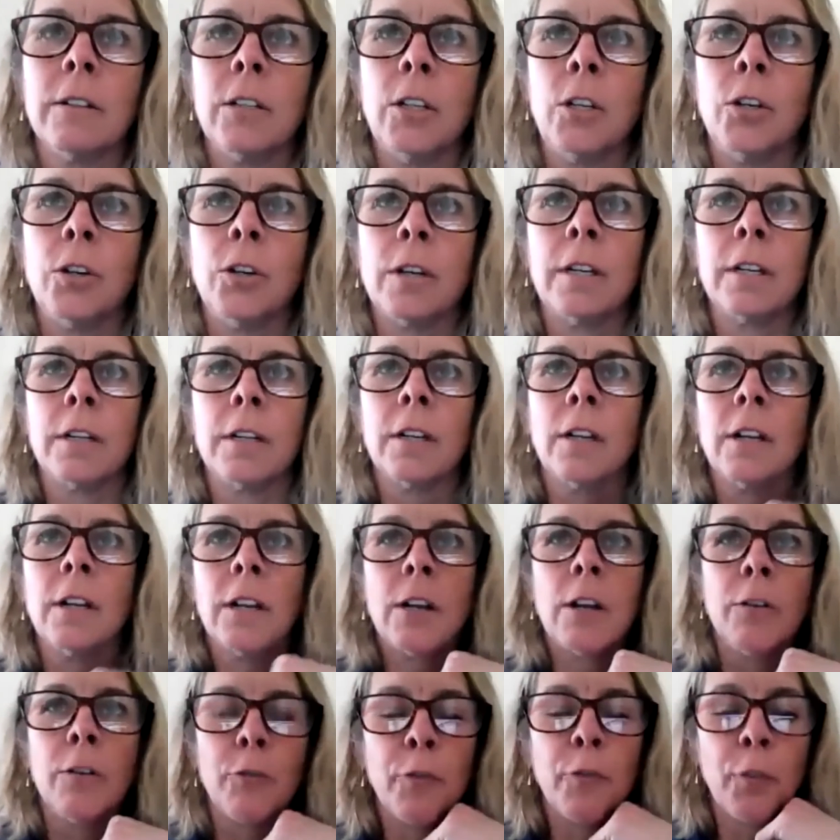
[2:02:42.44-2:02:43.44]
you can
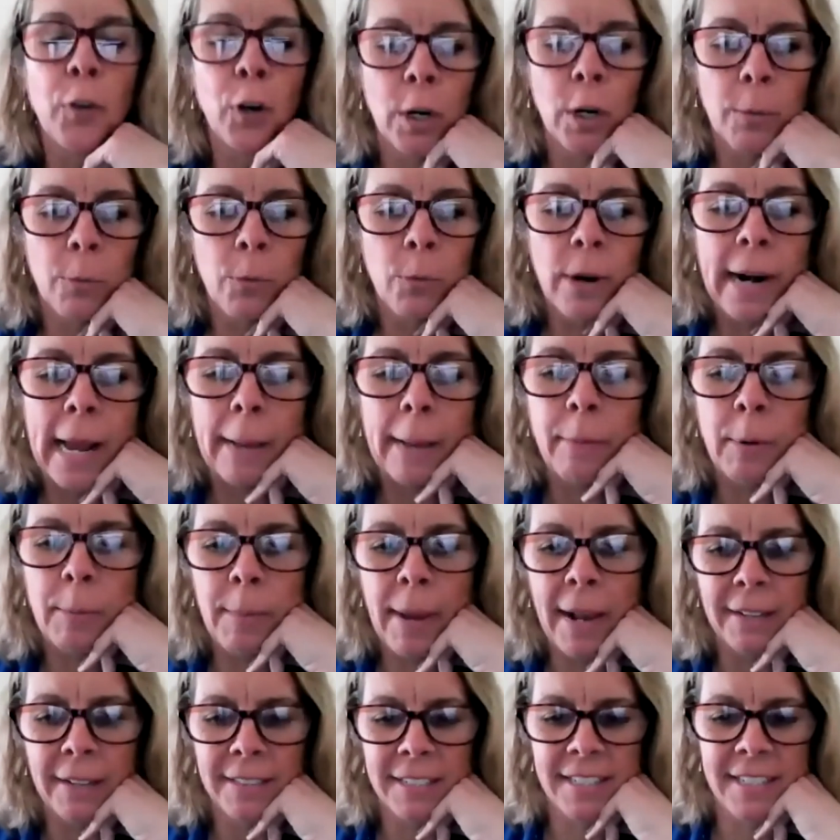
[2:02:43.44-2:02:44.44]
confirm what I'm
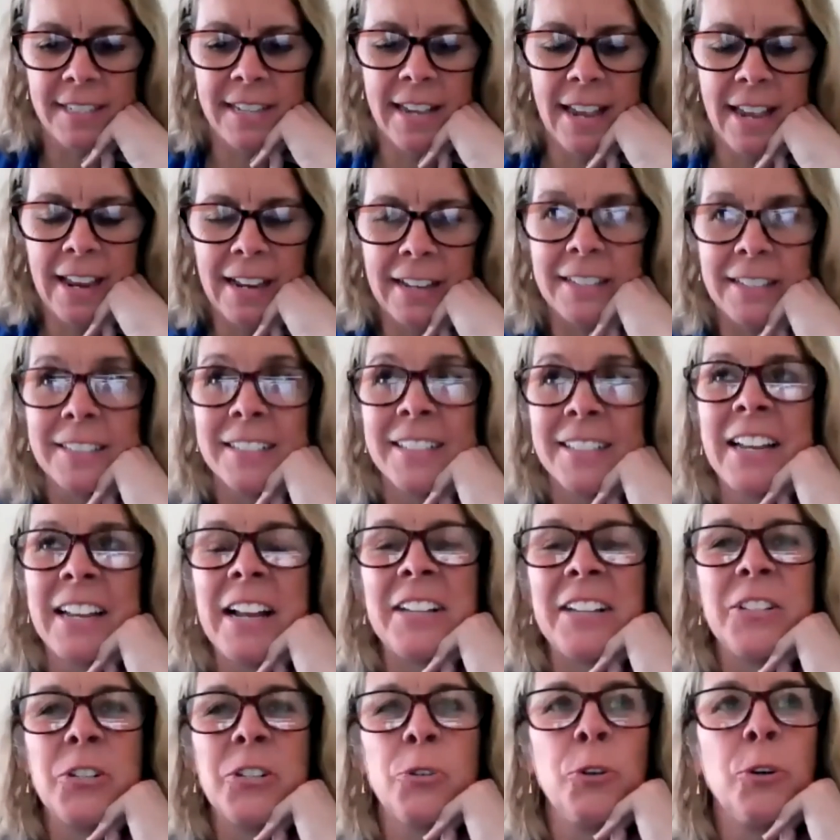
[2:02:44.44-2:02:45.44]
about to say is
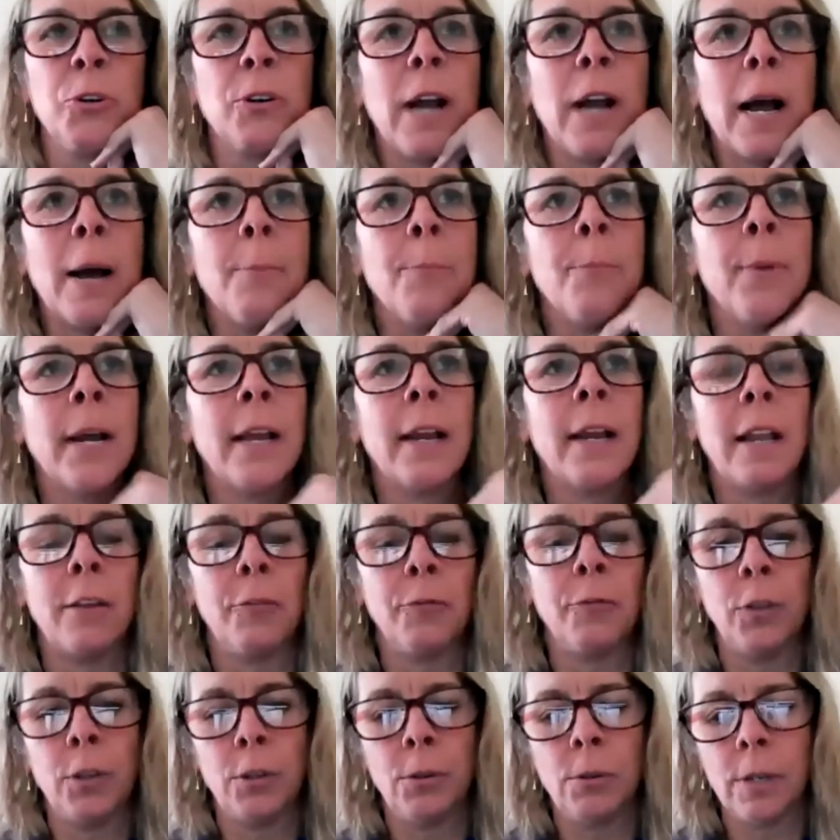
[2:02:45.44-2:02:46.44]
true or not, but
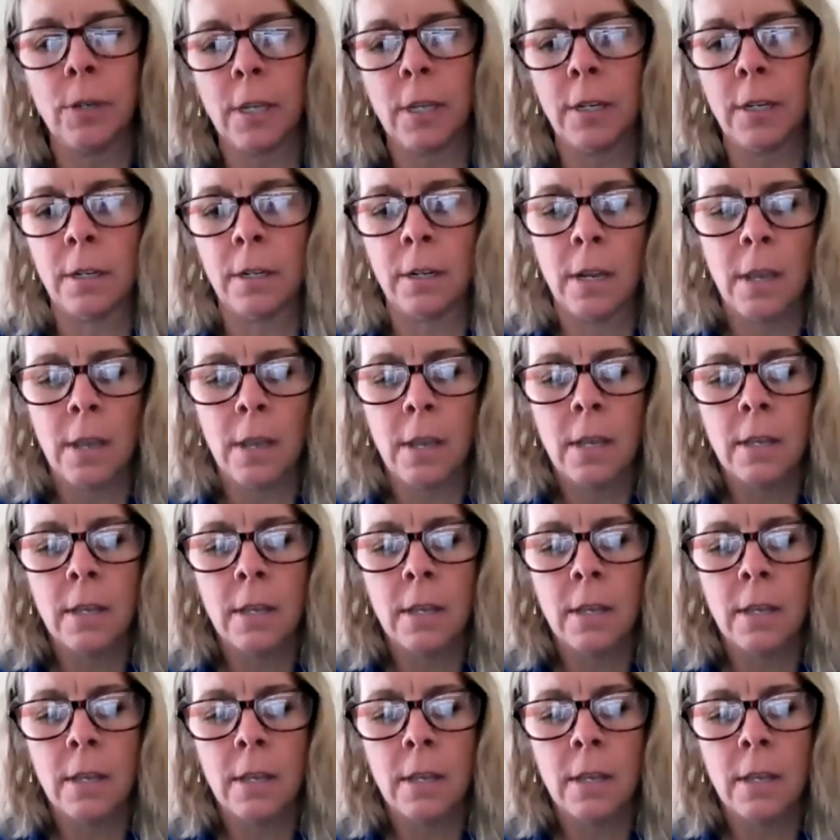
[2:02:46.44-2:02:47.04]
if you can